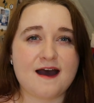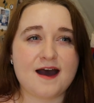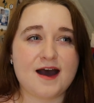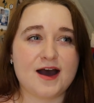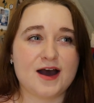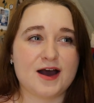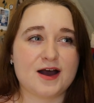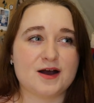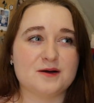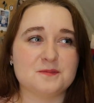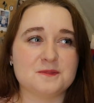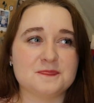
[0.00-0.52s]

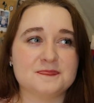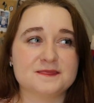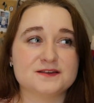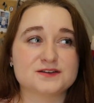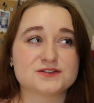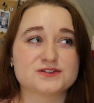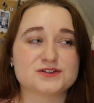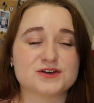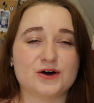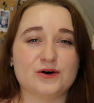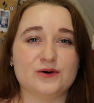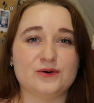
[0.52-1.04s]

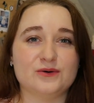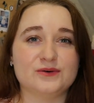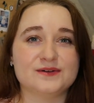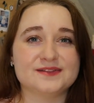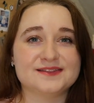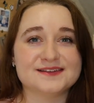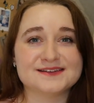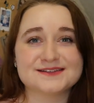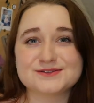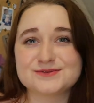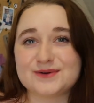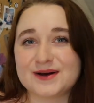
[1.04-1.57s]
So
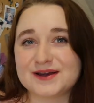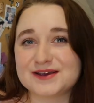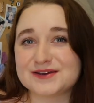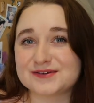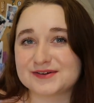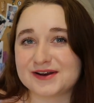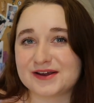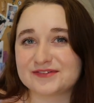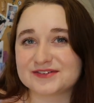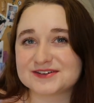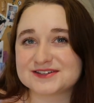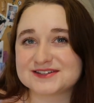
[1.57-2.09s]
this is why you
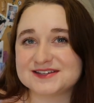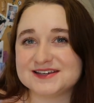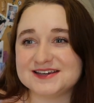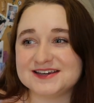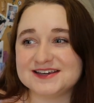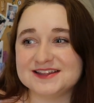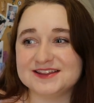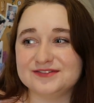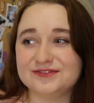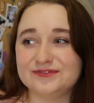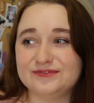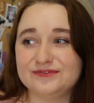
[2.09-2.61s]
never see
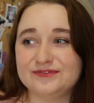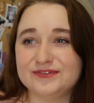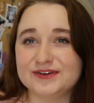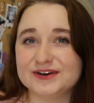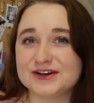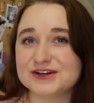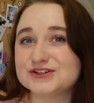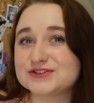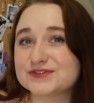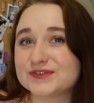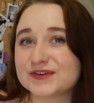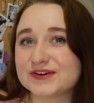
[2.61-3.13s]
the
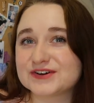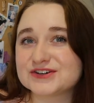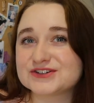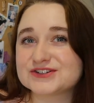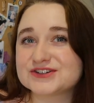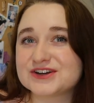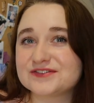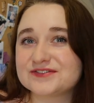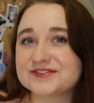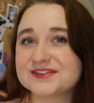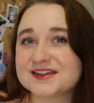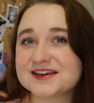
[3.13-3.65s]
finished
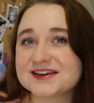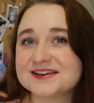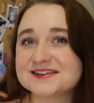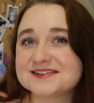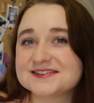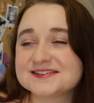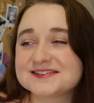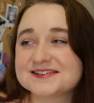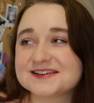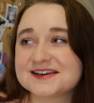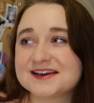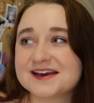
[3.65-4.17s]
version of
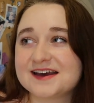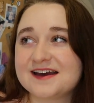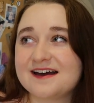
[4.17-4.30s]
this